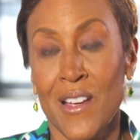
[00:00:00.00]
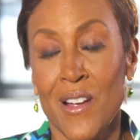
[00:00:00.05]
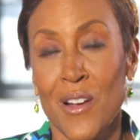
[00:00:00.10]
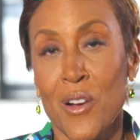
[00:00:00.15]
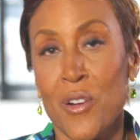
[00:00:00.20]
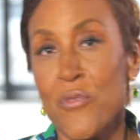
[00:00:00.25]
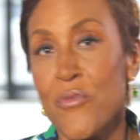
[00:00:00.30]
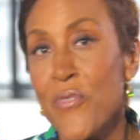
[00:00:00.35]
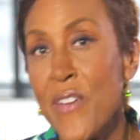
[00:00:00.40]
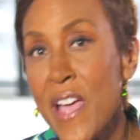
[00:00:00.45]

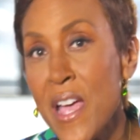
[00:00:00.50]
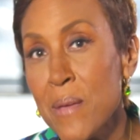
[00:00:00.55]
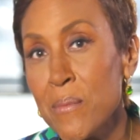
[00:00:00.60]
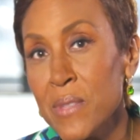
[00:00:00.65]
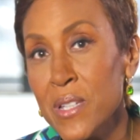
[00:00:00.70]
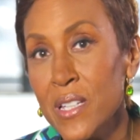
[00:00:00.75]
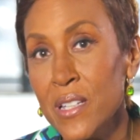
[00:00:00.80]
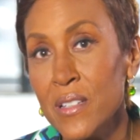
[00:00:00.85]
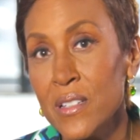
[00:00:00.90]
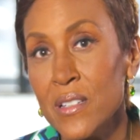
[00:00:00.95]
Her
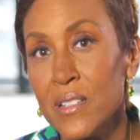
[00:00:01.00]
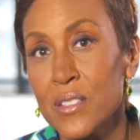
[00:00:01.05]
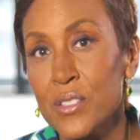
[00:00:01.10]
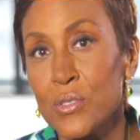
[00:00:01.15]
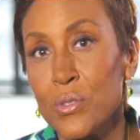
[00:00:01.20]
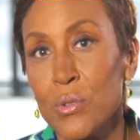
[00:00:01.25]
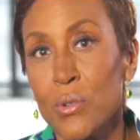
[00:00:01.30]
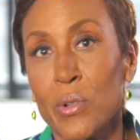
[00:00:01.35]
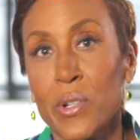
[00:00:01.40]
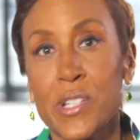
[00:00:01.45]
family
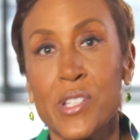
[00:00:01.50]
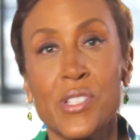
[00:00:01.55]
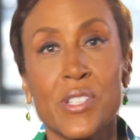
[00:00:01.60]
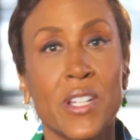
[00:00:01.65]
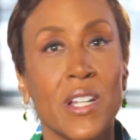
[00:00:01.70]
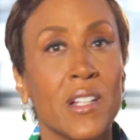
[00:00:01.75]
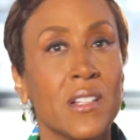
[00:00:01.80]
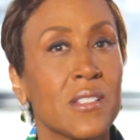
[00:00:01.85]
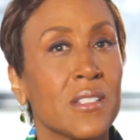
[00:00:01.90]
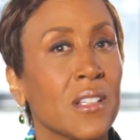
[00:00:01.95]
story
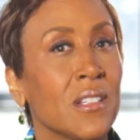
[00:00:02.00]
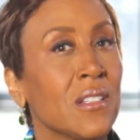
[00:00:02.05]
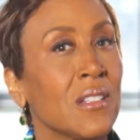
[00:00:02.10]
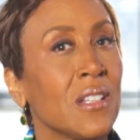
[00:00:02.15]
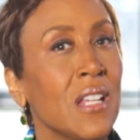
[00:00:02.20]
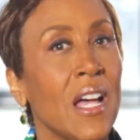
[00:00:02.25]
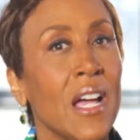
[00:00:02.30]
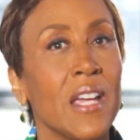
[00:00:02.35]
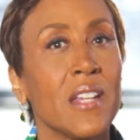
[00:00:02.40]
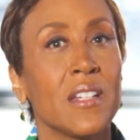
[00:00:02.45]
sheds a
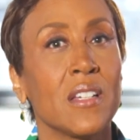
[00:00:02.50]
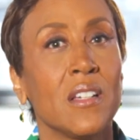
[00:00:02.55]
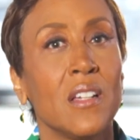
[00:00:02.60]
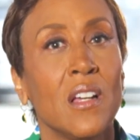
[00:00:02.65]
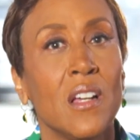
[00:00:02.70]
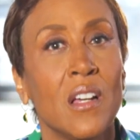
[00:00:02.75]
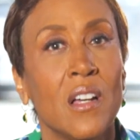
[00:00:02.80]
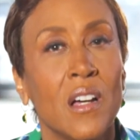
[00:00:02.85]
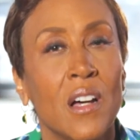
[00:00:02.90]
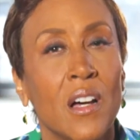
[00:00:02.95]
light
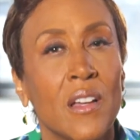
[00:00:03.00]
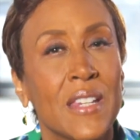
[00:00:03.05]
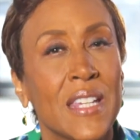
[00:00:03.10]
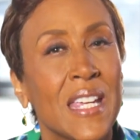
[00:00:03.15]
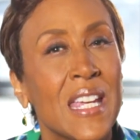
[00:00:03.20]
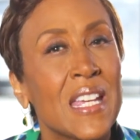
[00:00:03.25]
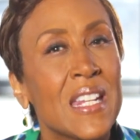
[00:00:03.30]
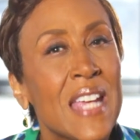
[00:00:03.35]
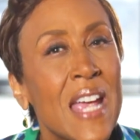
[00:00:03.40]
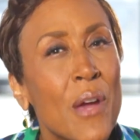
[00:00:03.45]
on the
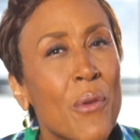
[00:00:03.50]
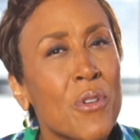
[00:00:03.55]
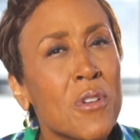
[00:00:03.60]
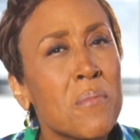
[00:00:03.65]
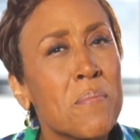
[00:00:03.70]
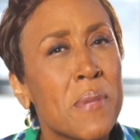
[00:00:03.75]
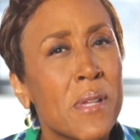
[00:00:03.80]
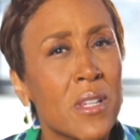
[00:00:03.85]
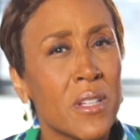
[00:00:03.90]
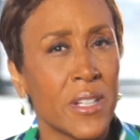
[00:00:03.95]

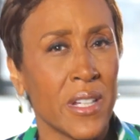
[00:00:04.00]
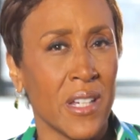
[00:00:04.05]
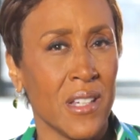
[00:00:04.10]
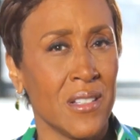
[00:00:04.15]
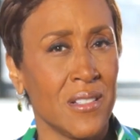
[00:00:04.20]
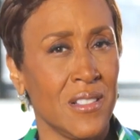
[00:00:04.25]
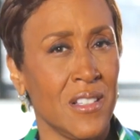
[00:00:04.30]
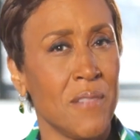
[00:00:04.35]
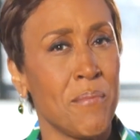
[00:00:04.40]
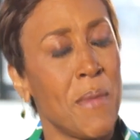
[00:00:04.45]
inheritability
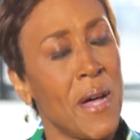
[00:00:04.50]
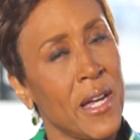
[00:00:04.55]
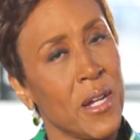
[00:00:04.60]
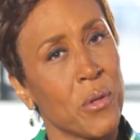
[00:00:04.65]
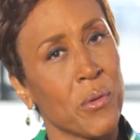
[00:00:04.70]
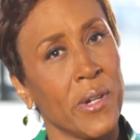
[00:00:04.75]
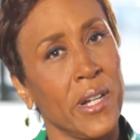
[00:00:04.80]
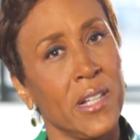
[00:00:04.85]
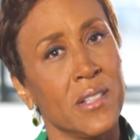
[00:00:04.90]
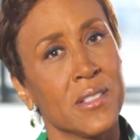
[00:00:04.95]
of
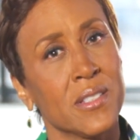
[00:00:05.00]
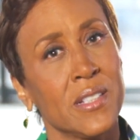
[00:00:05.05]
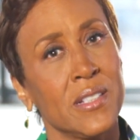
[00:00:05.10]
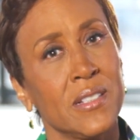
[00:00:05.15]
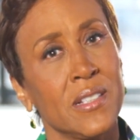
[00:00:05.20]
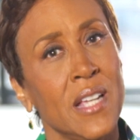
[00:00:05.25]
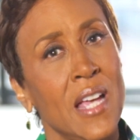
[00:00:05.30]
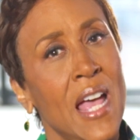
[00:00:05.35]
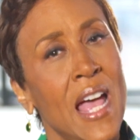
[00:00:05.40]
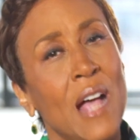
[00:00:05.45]
migraines
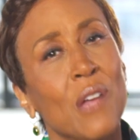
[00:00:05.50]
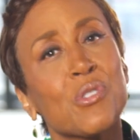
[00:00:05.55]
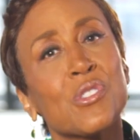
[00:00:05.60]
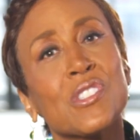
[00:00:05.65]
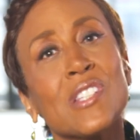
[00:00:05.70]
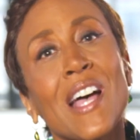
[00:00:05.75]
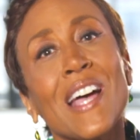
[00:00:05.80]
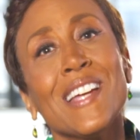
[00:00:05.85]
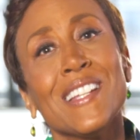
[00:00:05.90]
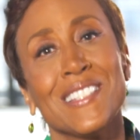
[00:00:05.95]
and how
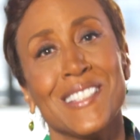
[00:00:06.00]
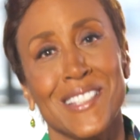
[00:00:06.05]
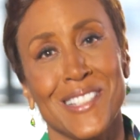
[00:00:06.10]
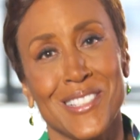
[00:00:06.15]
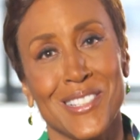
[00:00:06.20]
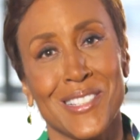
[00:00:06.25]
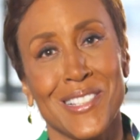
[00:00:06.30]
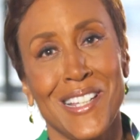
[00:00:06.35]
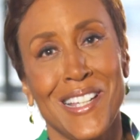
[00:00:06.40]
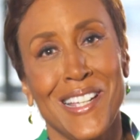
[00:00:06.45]

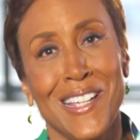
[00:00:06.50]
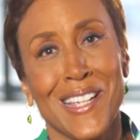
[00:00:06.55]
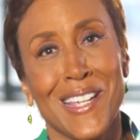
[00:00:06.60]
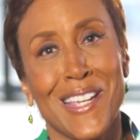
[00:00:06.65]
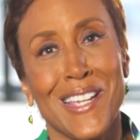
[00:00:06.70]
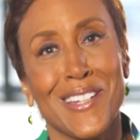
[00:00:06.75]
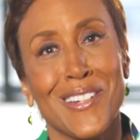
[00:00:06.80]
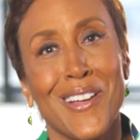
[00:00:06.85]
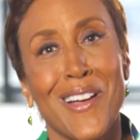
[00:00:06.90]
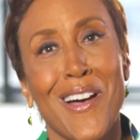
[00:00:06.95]
scientists
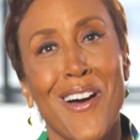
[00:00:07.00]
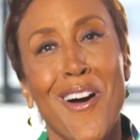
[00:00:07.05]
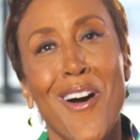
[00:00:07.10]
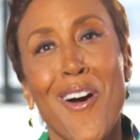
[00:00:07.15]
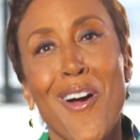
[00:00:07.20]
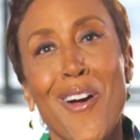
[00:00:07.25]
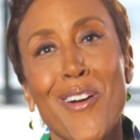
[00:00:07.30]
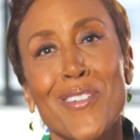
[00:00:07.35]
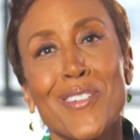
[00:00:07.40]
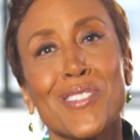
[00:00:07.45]
can
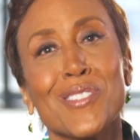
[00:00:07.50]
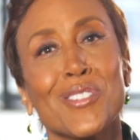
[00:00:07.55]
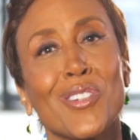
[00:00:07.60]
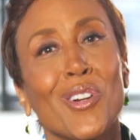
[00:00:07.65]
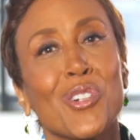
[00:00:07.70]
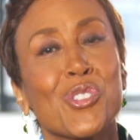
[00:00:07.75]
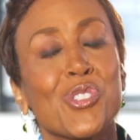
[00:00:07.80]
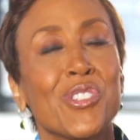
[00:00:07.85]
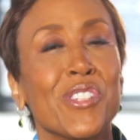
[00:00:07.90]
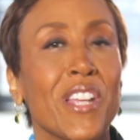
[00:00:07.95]
harness
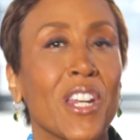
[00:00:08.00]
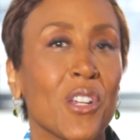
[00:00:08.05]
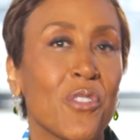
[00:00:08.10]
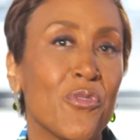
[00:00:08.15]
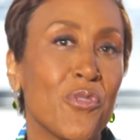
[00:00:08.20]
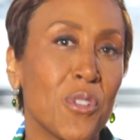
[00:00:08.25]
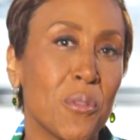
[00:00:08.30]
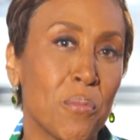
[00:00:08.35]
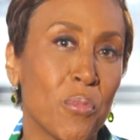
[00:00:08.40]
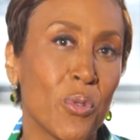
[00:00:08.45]
our genetic
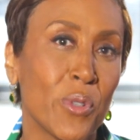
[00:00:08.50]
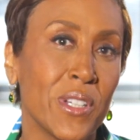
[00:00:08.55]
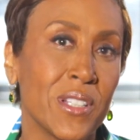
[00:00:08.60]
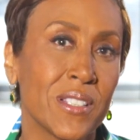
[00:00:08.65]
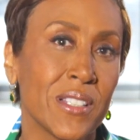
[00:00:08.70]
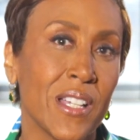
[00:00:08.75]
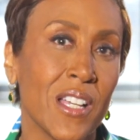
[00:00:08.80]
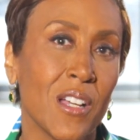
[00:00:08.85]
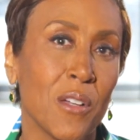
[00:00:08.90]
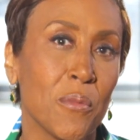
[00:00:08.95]
footprint
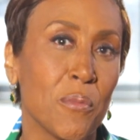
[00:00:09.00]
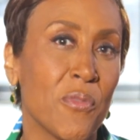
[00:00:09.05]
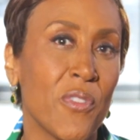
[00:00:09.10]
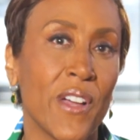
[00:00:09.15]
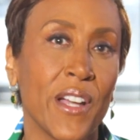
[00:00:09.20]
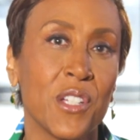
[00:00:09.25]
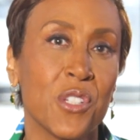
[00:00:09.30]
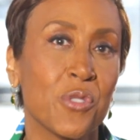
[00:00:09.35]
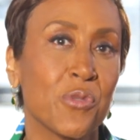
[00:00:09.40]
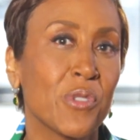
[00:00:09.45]
to help
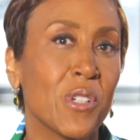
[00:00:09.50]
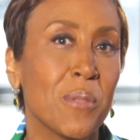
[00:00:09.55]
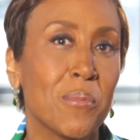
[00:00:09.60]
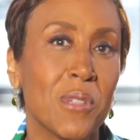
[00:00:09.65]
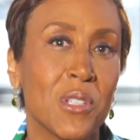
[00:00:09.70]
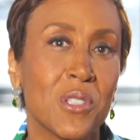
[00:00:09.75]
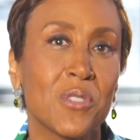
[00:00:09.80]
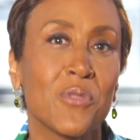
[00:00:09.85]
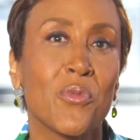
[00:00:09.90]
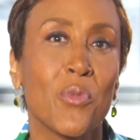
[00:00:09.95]
find
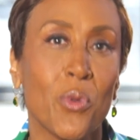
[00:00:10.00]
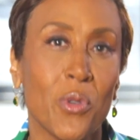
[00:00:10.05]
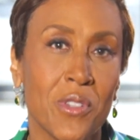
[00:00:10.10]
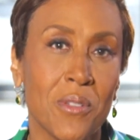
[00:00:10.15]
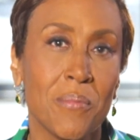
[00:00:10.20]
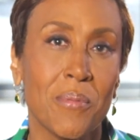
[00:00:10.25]
treatments for the